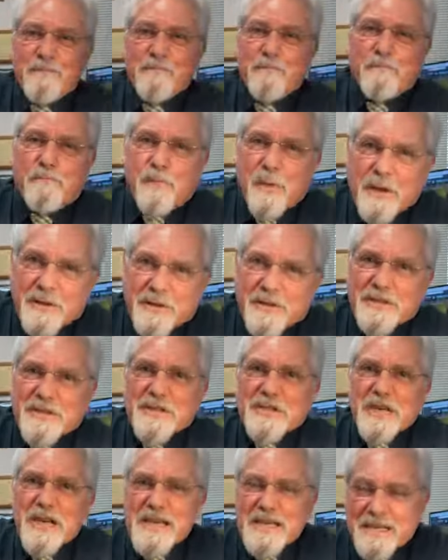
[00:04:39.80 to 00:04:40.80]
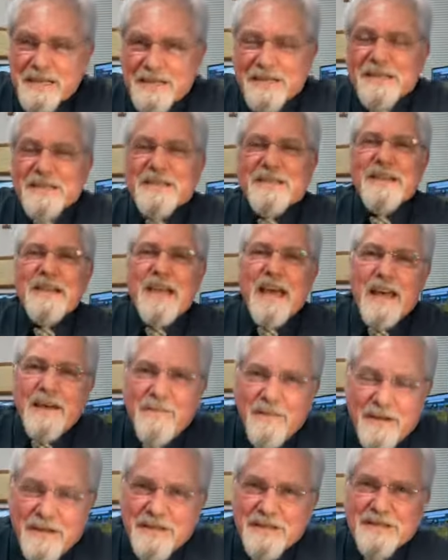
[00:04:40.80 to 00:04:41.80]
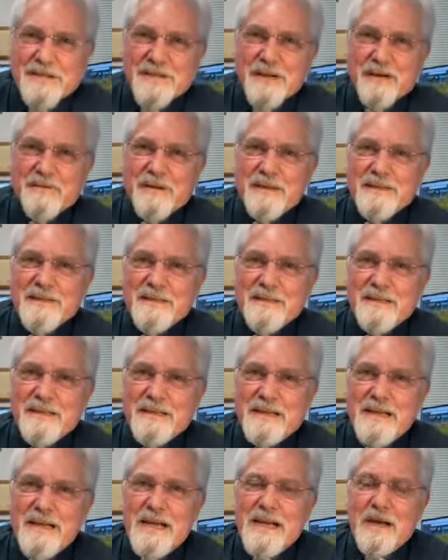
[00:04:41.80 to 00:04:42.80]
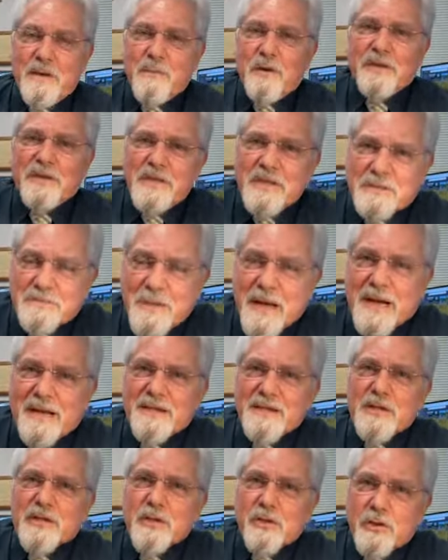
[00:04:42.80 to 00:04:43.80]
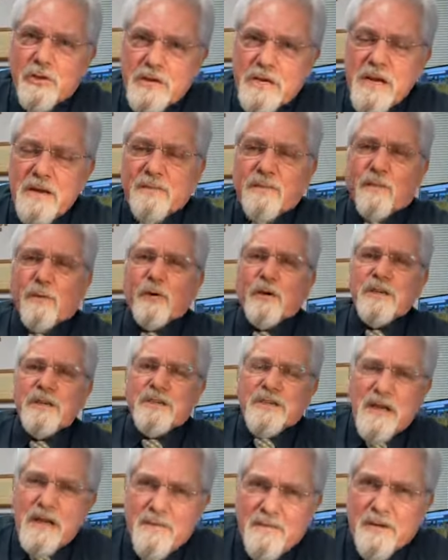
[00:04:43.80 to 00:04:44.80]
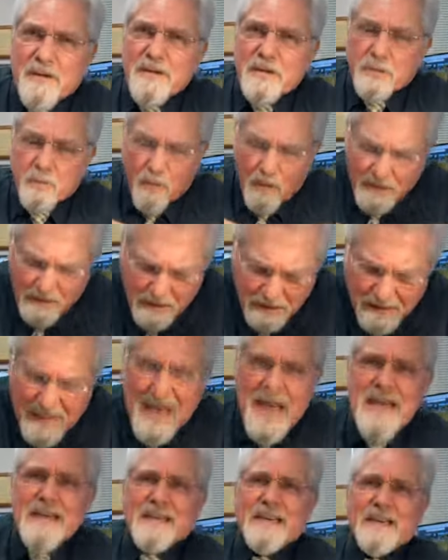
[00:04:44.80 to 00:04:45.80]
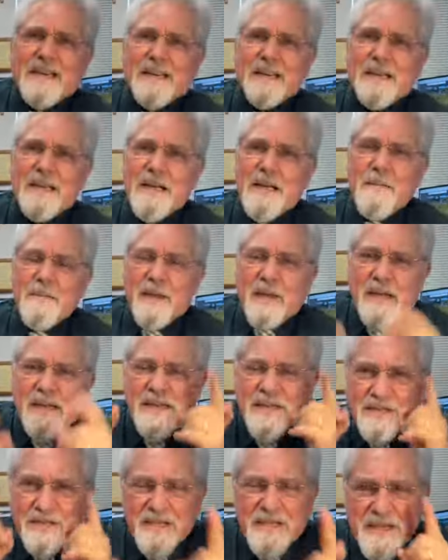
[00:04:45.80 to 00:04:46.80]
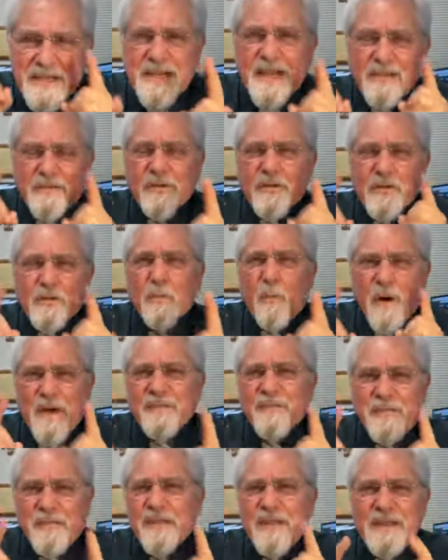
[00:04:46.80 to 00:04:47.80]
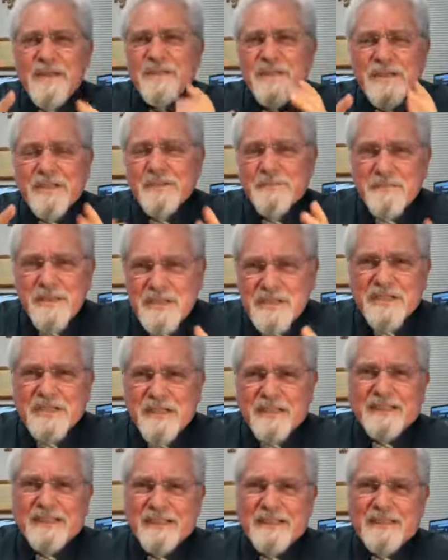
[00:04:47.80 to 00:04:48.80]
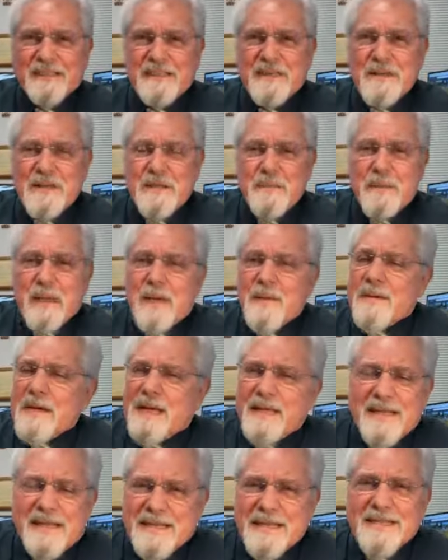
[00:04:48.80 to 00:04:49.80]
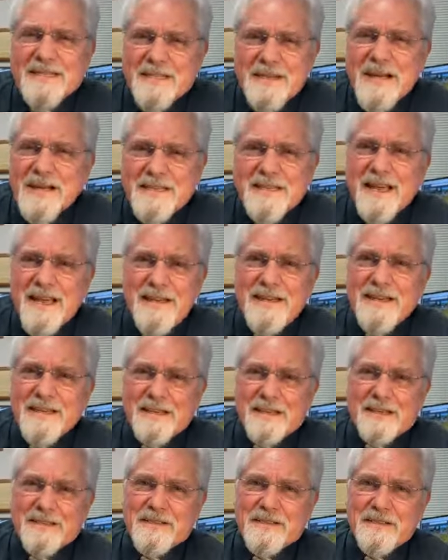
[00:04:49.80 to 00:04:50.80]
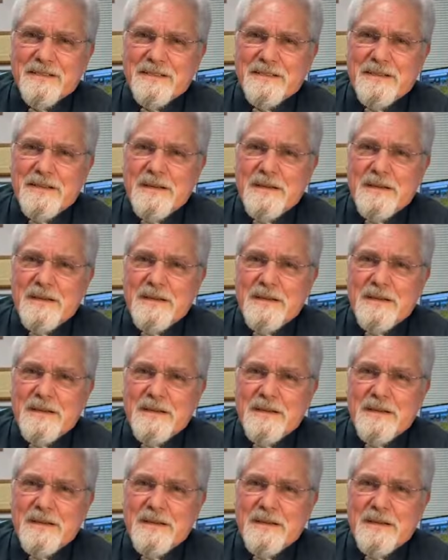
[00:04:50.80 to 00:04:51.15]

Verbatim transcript: But the second is the evidence of it. And what this man is looking for is evidence. What's lacking? And he's thinking there's one thing that's missing, and he's not getting it.